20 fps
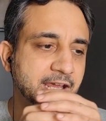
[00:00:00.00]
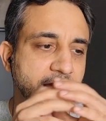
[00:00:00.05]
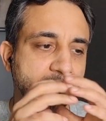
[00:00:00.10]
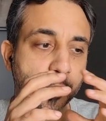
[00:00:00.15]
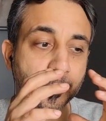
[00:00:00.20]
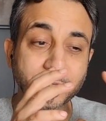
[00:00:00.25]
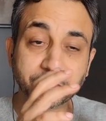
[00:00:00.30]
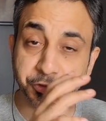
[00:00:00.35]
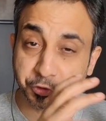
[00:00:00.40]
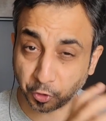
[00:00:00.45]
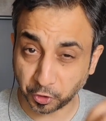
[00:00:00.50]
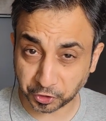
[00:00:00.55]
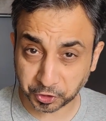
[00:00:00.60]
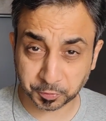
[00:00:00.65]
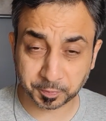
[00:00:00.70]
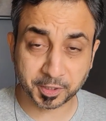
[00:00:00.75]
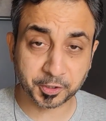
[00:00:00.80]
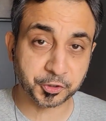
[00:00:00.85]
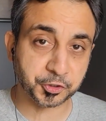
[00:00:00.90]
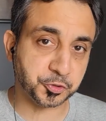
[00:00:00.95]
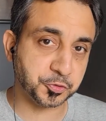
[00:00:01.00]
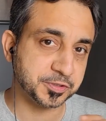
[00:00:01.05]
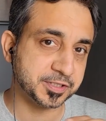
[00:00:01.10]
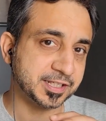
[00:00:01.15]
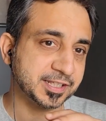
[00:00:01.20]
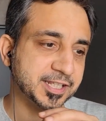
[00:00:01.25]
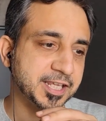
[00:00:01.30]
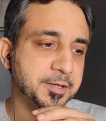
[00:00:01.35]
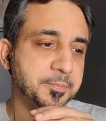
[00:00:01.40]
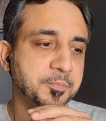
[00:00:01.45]
We thought about
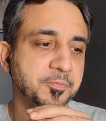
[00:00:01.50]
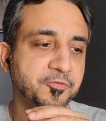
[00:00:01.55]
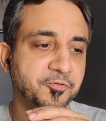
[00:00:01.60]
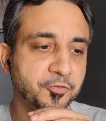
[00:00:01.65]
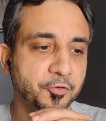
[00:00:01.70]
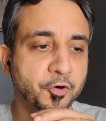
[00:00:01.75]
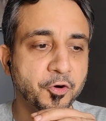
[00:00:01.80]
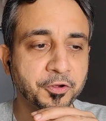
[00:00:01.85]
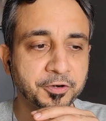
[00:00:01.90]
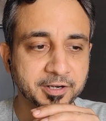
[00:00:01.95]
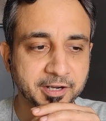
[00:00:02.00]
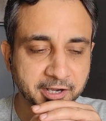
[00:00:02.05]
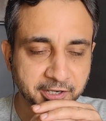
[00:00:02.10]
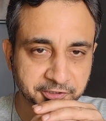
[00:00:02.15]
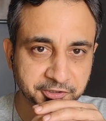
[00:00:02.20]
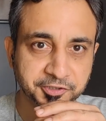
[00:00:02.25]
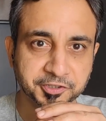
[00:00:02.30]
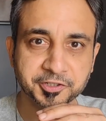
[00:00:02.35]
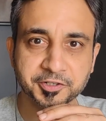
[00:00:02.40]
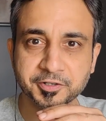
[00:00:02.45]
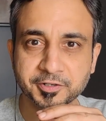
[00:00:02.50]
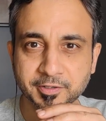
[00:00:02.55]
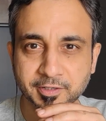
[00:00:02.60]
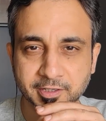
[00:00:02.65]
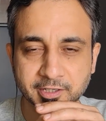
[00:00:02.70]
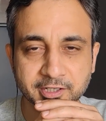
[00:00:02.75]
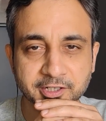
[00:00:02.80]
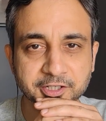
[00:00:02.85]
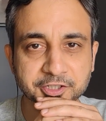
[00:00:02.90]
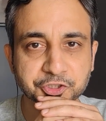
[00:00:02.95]
using them for other
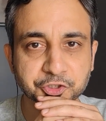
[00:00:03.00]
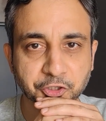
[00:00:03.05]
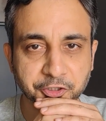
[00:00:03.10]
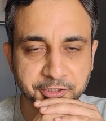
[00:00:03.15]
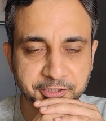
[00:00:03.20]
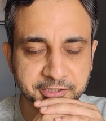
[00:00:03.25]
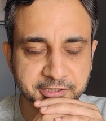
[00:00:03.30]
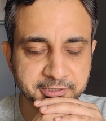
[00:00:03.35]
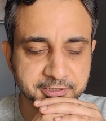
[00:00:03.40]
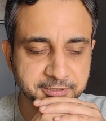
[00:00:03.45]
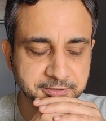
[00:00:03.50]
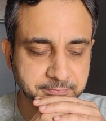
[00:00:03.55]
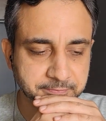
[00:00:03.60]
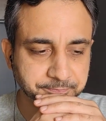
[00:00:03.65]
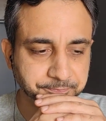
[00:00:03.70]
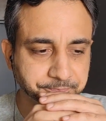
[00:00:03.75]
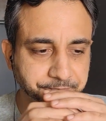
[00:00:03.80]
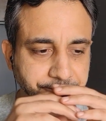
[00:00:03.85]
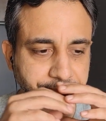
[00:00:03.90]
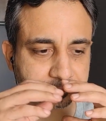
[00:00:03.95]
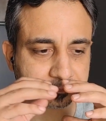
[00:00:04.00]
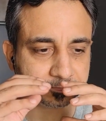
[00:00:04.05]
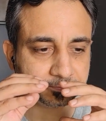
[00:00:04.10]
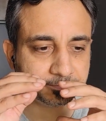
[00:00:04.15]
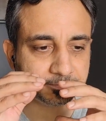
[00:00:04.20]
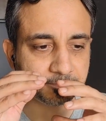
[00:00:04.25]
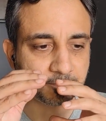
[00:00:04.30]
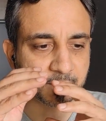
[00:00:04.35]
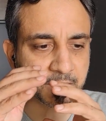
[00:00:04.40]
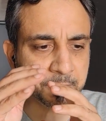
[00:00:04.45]
shortcuts,
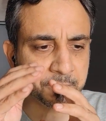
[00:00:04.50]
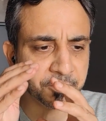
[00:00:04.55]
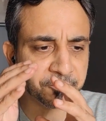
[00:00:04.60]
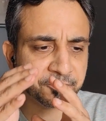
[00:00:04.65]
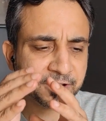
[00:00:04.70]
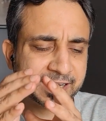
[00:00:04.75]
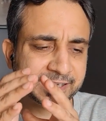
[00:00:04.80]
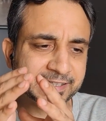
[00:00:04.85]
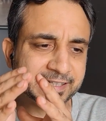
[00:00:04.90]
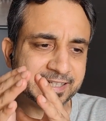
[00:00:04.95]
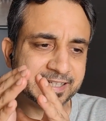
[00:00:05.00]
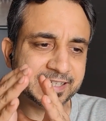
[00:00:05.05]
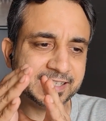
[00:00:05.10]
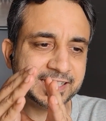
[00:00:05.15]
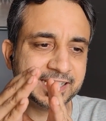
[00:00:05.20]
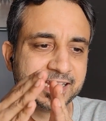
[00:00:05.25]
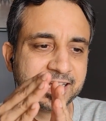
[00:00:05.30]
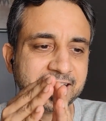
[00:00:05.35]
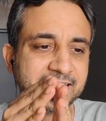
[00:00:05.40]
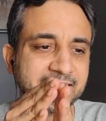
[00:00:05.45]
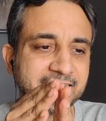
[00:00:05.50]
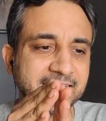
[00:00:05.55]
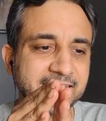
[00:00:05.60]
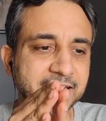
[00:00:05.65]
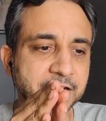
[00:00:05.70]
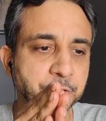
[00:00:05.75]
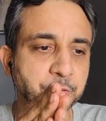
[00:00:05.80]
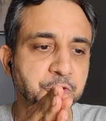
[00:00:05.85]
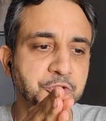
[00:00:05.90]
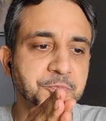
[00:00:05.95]
but frankly,
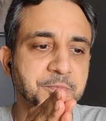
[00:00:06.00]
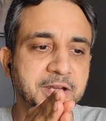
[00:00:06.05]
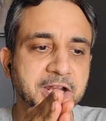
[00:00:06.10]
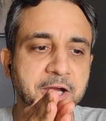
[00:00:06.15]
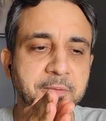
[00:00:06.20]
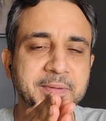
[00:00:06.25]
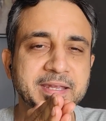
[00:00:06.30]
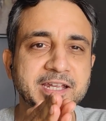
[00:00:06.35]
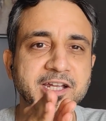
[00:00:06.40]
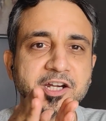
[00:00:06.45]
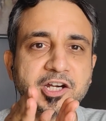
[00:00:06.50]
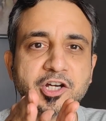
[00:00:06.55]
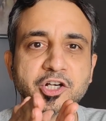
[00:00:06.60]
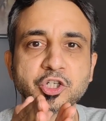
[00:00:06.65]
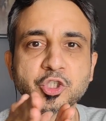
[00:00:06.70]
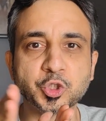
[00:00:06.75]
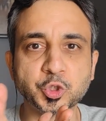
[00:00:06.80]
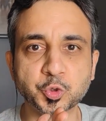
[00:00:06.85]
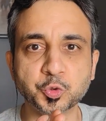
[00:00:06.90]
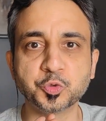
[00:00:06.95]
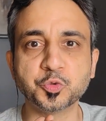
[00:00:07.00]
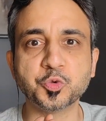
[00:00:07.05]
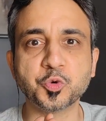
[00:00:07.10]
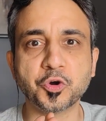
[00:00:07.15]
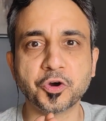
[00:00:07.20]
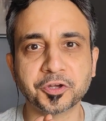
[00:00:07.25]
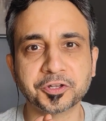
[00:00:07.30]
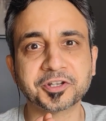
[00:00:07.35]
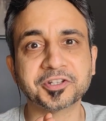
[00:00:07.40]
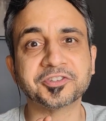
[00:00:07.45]
it was becoming a 2
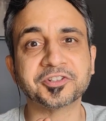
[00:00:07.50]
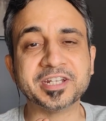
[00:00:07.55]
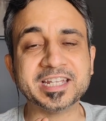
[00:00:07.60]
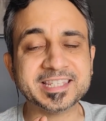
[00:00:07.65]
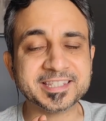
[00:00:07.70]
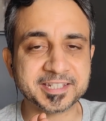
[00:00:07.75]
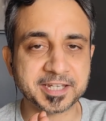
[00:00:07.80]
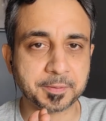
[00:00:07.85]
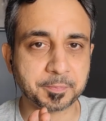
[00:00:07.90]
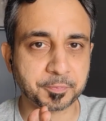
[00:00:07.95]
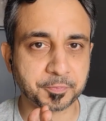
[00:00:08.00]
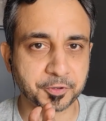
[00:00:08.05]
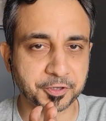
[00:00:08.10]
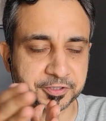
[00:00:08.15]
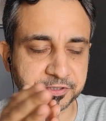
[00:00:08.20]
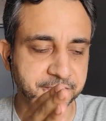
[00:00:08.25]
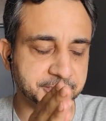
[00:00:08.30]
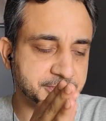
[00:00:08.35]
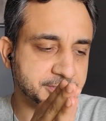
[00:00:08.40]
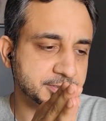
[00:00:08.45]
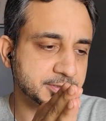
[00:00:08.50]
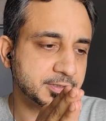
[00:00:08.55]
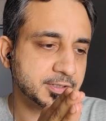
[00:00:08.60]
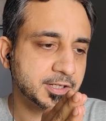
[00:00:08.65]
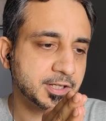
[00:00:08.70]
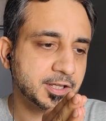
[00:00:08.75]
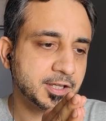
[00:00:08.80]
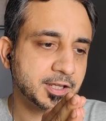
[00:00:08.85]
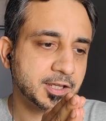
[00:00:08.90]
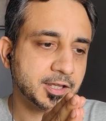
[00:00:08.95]
or a 3 step process
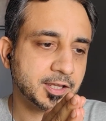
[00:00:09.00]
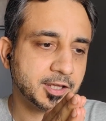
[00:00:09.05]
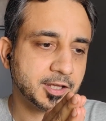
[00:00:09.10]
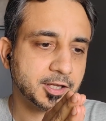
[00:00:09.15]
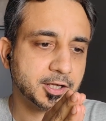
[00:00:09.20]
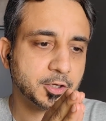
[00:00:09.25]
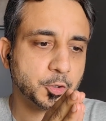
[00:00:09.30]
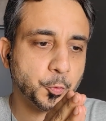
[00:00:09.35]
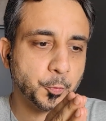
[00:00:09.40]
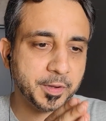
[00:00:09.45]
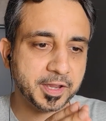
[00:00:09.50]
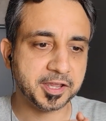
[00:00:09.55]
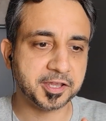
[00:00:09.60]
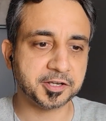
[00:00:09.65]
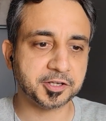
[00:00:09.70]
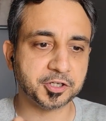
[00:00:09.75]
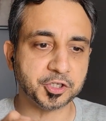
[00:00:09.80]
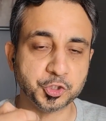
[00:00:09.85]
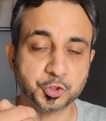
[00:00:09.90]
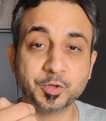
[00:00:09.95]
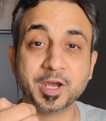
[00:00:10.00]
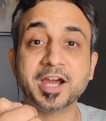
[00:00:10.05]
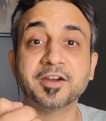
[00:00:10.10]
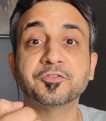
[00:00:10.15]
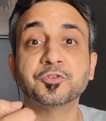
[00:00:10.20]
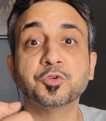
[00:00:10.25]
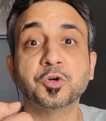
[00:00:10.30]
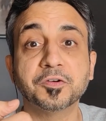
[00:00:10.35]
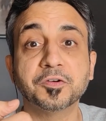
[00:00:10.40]
where you have to